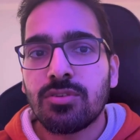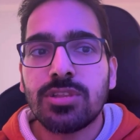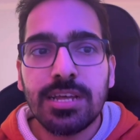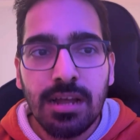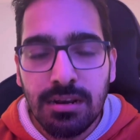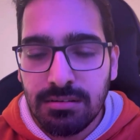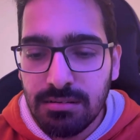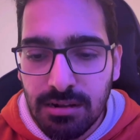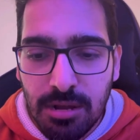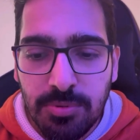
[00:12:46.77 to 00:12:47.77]
So there are
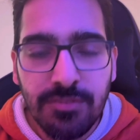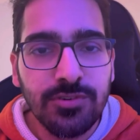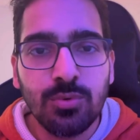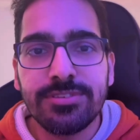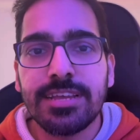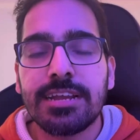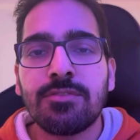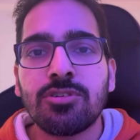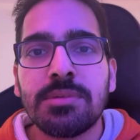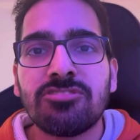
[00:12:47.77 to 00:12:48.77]
a couple of tools
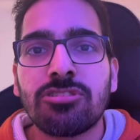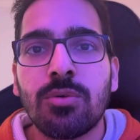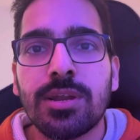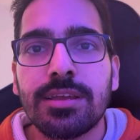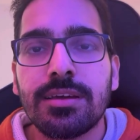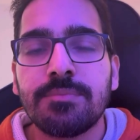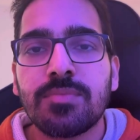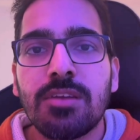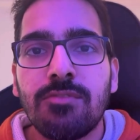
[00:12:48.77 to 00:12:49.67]
that I want to mention over here.